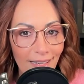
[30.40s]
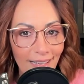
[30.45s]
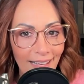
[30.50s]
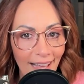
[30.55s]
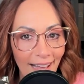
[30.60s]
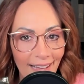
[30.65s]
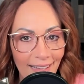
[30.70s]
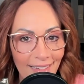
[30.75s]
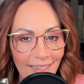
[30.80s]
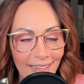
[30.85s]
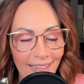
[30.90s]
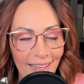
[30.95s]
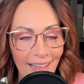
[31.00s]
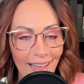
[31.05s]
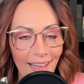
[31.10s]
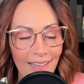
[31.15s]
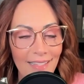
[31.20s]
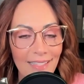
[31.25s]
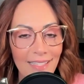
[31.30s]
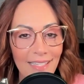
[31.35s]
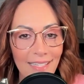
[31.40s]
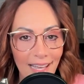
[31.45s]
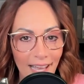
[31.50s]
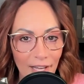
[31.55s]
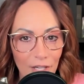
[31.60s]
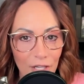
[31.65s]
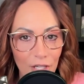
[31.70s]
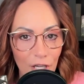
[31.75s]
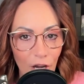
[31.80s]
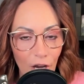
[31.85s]
again.
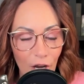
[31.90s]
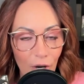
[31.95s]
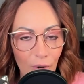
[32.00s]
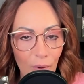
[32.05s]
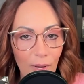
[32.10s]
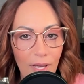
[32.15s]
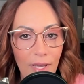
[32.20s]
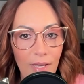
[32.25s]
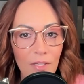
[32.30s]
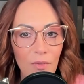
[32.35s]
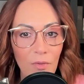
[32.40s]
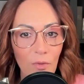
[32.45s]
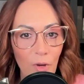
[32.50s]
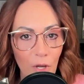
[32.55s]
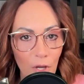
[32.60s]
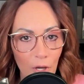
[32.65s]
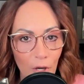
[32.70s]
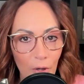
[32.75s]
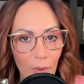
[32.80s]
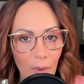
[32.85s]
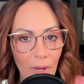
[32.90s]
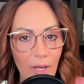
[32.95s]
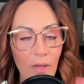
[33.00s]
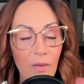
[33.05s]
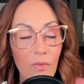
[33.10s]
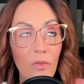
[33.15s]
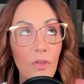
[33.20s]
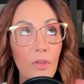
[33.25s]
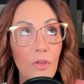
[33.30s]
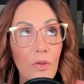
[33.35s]
Today's show is for you
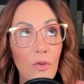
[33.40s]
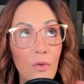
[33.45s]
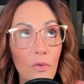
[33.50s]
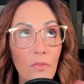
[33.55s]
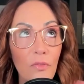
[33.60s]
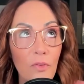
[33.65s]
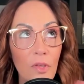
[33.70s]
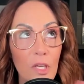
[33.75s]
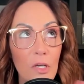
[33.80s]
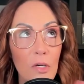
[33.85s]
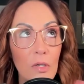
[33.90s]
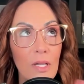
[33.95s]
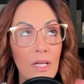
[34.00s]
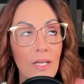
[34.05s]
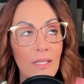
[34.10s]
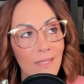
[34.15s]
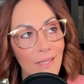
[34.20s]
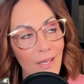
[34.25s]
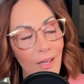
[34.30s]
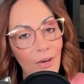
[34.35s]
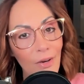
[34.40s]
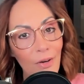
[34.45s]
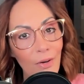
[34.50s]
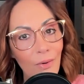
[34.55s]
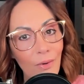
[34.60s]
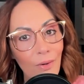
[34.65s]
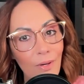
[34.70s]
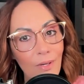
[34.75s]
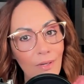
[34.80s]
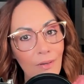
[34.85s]
if you feel as
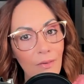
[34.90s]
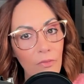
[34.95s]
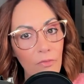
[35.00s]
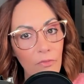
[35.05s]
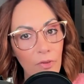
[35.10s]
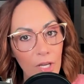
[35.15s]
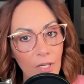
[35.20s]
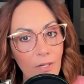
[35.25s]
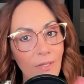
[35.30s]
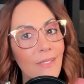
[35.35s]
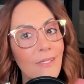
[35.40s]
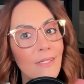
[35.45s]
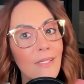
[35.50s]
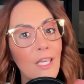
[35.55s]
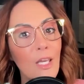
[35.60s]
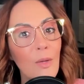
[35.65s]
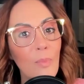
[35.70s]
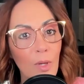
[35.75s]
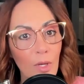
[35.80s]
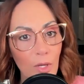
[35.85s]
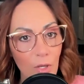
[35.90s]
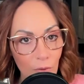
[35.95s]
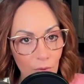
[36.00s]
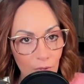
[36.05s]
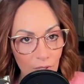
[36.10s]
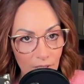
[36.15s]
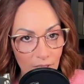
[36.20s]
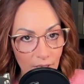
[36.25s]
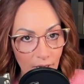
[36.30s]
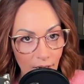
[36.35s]
though fear is keeping you
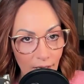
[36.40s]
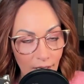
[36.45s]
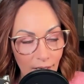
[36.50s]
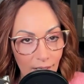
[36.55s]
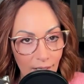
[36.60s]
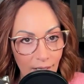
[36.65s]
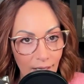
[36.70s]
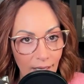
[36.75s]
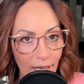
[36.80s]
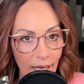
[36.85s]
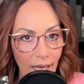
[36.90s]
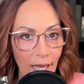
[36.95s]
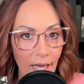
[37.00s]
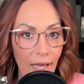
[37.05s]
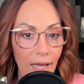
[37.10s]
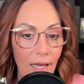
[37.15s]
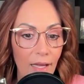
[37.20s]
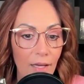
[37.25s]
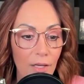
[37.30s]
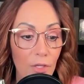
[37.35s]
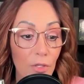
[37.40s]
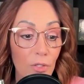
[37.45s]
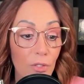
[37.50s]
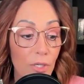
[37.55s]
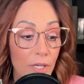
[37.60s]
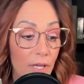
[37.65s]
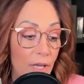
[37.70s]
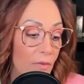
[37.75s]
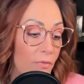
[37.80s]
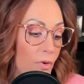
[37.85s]
stuck and you're
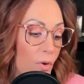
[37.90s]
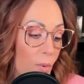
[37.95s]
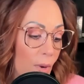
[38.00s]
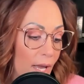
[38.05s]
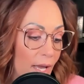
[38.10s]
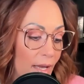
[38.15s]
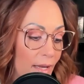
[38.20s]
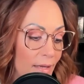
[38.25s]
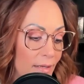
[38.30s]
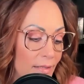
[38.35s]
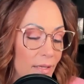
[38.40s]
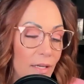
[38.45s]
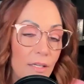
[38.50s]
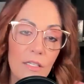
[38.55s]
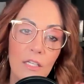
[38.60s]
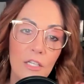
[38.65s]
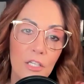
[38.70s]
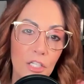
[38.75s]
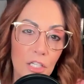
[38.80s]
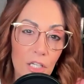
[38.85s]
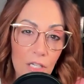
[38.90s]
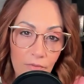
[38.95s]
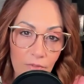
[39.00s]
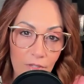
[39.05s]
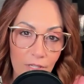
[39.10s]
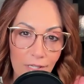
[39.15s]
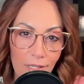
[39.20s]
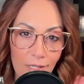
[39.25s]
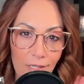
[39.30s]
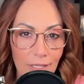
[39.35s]
looking for ways to
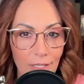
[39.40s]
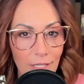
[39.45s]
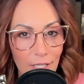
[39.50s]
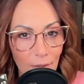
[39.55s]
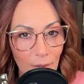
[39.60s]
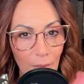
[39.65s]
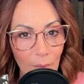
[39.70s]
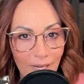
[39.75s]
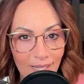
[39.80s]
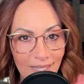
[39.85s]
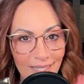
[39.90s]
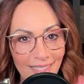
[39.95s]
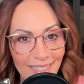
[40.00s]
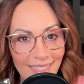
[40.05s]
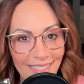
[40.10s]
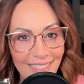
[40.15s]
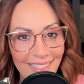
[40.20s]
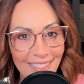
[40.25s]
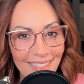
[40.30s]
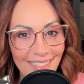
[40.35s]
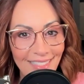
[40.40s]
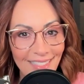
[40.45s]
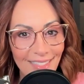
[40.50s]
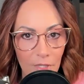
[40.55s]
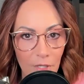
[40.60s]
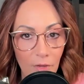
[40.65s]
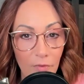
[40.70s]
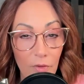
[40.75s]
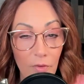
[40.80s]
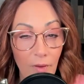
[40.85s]
shift into abundance.
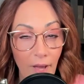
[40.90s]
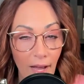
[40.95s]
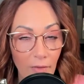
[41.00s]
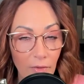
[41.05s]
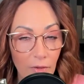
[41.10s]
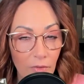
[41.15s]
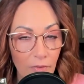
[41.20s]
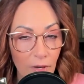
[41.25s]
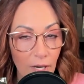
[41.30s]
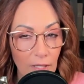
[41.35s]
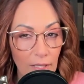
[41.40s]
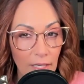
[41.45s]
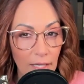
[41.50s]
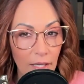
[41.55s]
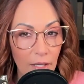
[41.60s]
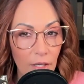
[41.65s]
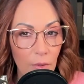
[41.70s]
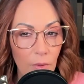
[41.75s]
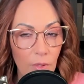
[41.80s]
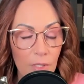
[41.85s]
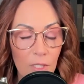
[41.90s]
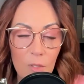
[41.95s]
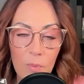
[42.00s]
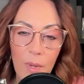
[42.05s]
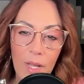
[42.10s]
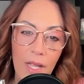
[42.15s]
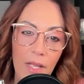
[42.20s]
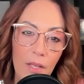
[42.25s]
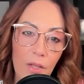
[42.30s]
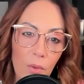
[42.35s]
So if you've ever felt like you are
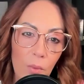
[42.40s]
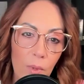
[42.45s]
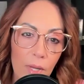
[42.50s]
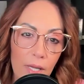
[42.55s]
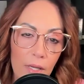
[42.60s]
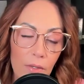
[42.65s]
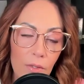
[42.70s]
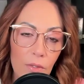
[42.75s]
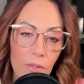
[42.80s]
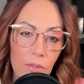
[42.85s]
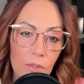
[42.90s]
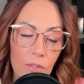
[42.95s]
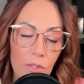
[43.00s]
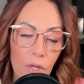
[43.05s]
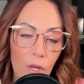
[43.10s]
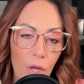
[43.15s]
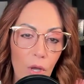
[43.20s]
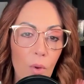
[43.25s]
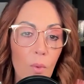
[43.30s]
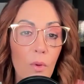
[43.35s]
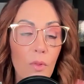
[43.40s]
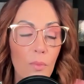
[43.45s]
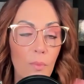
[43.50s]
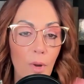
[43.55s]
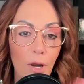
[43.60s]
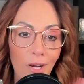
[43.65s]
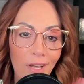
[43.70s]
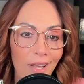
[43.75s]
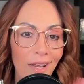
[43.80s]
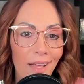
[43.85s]
spinning your wheels with
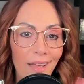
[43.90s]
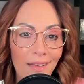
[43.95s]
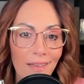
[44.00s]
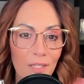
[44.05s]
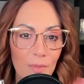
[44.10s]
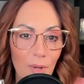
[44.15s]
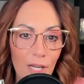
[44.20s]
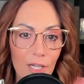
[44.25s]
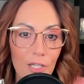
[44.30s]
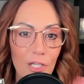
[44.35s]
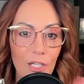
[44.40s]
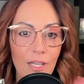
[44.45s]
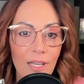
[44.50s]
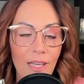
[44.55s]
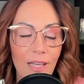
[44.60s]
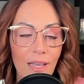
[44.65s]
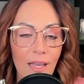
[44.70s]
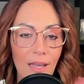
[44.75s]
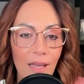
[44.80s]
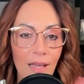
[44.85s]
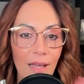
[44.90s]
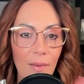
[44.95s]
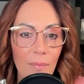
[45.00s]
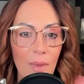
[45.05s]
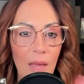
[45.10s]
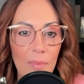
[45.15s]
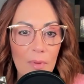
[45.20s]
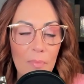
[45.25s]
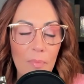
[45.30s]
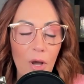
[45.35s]
marketing, especially
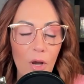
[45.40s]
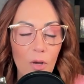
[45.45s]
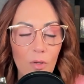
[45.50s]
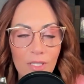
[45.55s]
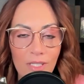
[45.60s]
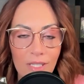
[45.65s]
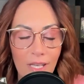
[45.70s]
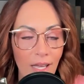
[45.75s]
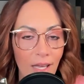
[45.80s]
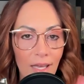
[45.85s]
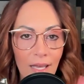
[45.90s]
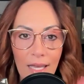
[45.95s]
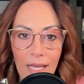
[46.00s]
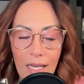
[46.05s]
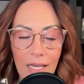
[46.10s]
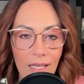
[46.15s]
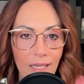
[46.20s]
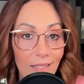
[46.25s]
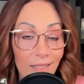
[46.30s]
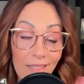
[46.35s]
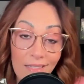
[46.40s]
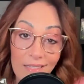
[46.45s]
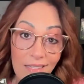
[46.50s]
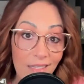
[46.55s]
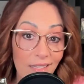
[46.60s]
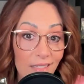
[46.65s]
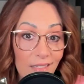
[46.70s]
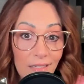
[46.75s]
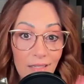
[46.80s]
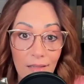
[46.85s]
maybe posting
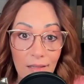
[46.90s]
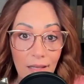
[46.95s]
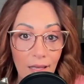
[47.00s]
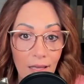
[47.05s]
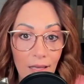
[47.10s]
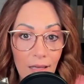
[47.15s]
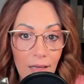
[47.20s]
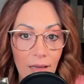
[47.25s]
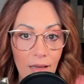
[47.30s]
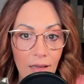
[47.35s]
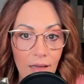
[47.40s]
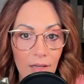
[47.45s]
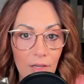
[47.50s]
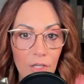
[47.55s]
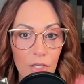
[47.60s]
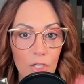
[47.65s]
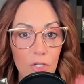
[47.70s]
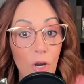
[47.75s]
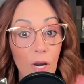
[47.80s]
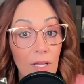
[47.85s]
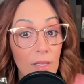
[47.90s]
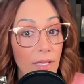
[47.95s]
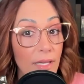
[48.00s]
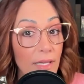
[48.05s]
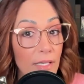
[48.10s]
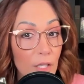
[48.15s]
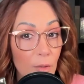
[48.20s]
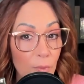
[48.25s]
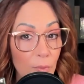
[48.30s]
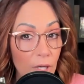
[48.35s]
inconsistently,
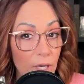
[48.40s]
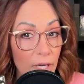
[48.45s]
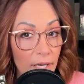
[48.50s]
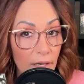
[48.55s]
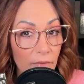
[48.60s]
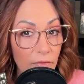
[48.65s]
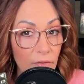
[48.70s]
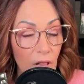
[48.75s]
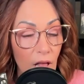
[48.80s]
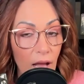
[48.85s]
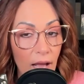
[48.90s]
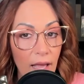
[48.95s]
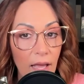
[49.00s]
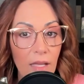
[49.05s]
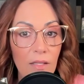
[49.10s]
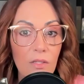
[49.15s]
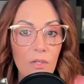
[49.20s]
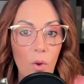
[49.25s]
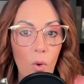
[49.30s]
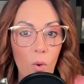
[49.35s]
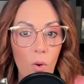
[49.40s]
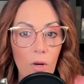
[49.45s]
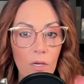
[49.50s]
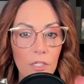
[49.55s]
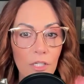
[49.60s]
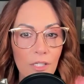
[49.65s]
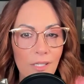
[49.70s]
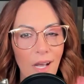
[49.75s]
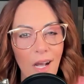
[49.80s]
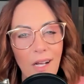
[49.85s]
struggling to book enough clients, or
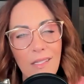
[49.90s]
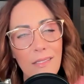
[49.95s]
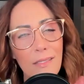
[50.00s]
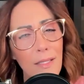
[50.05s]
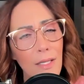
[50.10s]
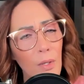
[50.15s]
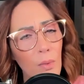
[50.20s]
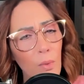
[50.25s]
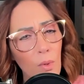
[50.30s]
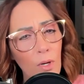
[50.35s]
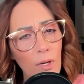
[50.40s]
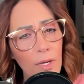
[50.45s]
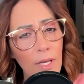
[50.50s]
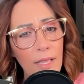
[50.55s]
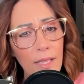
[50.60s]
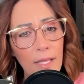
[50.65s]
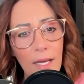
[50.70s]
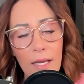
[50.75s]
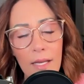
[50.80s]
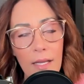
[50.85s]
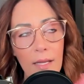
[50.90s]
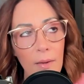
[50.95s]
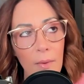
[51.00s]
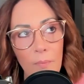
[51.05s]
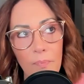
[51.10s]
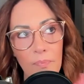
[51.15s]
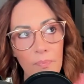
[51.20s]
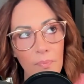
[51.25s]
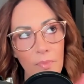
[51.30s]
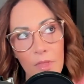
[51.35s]
just constantly worrying that
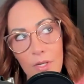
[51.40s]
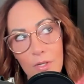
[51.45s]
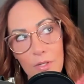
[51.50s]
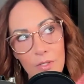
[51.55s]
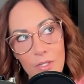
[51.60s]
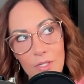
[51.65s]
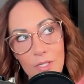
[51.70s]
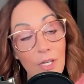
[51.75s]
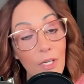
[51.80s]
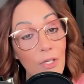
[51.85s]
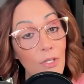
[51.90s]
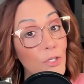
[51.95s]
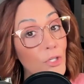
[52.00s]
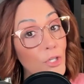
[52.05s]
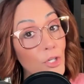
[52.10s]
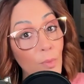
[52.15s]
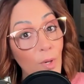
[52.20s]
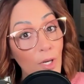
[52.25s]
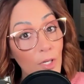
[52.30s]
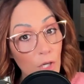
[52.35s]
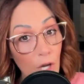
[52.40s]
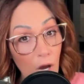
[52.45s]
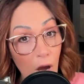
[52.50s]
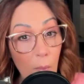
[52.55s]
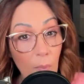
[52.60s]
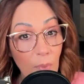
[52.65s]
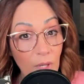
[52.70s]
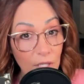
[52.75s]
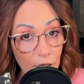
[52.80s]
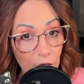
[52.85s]
there's too much
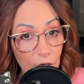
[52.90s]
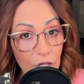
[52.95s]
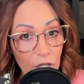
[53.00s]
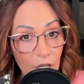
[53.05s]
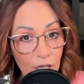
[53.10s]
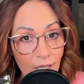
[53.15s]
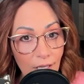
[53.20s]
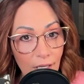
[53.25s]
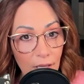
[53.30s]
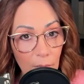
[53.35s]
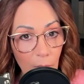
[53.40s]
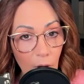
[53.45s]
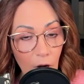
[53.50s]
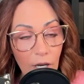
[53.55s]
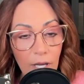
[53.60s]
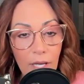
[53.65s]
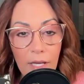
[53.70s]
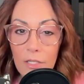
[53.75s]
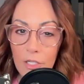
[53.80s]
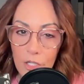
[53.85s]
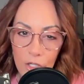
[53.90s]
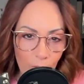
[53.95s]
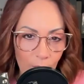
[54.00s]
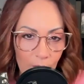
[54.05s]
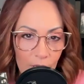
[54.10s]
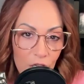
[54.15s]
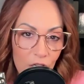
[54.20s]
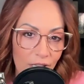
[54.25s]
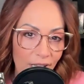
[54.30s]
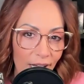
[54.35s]
competition in the market, too
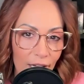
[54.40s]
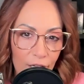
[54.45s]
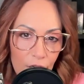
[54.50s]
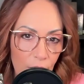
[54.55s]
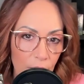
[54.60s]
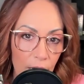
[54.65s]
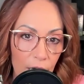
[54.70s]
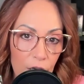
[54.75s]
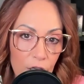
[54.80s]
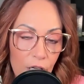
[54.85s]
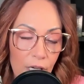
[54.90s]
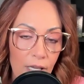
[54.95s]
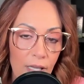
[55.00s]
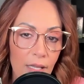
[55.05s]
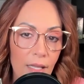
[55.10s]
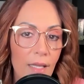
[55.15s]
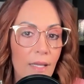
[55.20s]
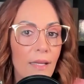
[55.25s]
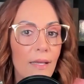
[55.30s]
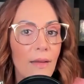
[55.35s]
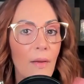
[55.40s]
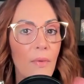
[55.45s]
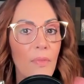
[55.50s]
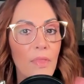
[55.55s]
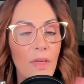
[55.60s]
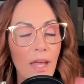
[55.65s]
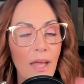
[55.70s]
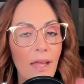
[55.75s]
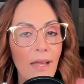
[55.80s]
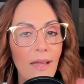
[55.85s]
much saturation,
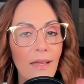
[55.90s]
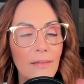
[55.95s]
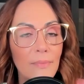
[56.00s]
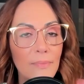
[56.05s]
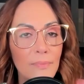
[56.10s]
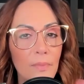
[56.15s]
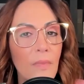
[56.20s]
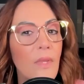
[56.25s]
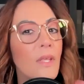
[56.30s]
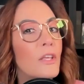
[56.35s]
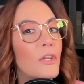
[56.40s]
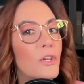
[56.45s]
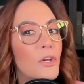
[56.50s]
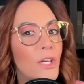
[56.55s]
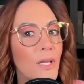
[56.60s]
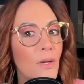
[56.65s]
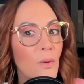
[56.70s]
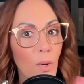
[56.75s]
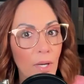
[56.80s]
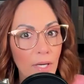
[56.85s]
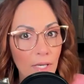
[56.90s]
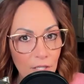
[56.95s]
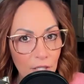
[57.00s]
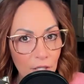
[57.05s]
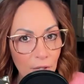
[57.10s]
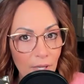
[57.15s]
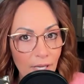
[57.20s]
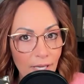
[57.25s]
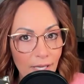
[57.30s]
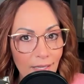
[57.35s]
then you're going to want to
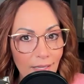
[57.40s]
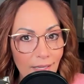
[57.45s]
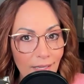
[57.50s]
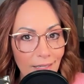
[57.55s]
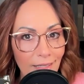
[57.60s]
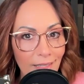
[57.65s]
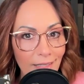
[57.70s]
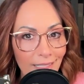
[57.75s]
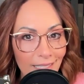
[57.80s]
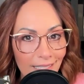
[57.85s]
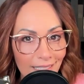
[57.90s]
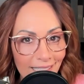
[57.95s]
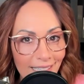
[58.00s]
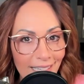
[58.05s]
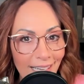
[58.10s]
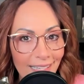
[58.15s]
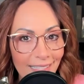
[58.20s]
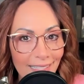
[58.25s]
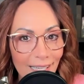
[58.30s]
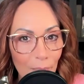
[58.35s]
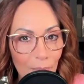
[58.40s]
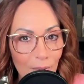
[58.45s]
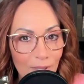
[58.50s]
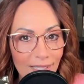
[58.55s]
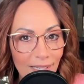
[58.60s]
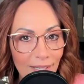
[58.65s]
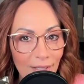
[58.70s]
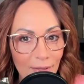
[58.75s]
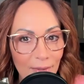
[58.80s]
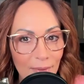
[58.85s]
tune in to today's
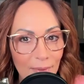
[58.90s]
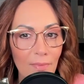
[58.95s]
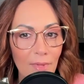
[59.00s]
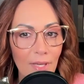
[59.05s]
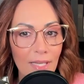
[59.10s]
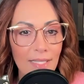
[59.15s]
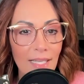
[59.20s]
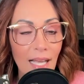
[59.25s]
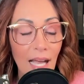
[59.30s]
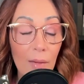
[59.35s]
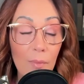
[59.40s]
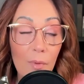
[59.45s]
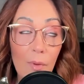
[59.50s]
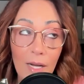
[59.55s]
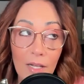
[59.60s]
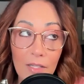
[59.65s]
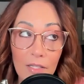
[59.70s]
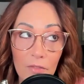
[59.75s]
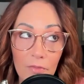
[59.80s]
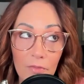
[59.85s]
episode because I'm about to